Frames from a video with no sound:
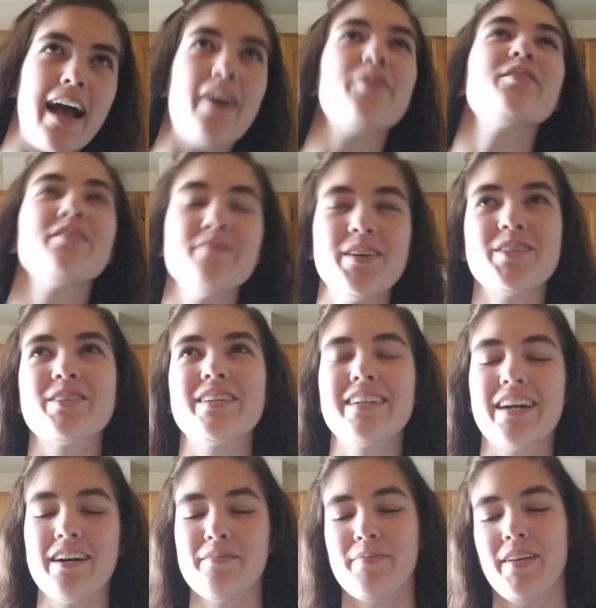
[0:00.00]
out of the measuring
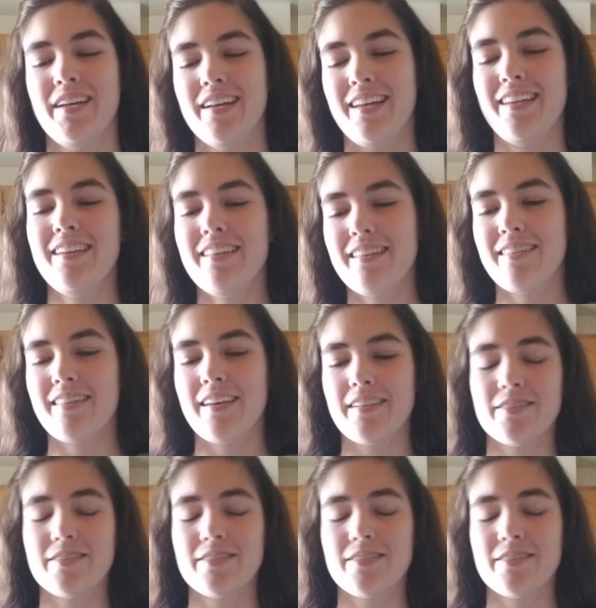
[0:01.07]
cup and into the thing.